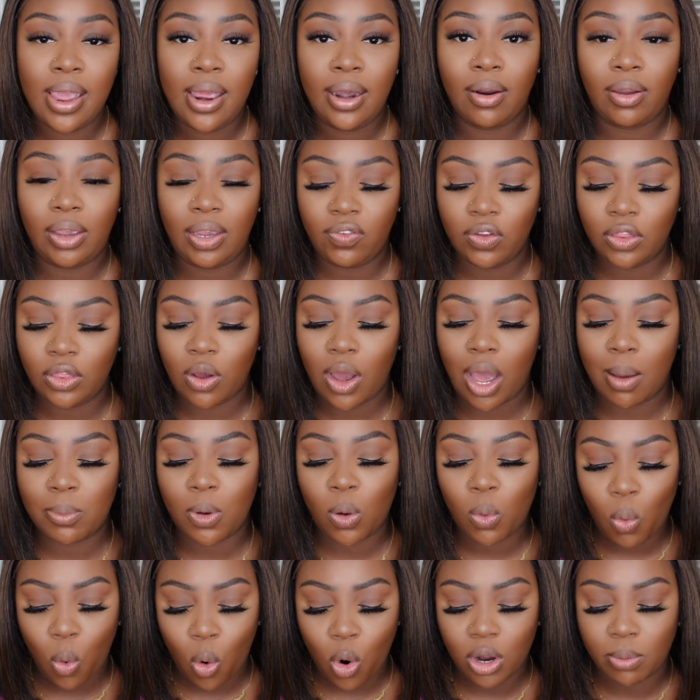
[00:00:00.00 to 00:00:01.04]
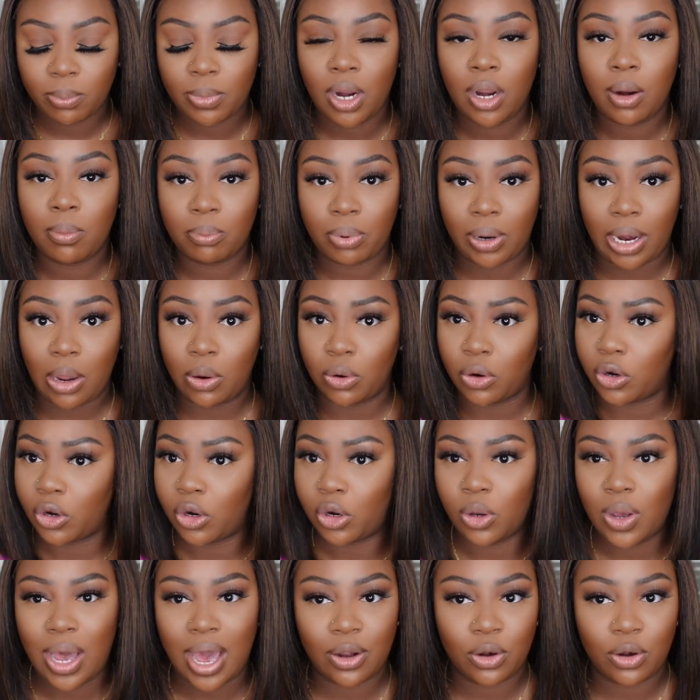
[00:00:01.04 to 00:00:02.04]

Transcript: Now, even though I'm a warm brown girl,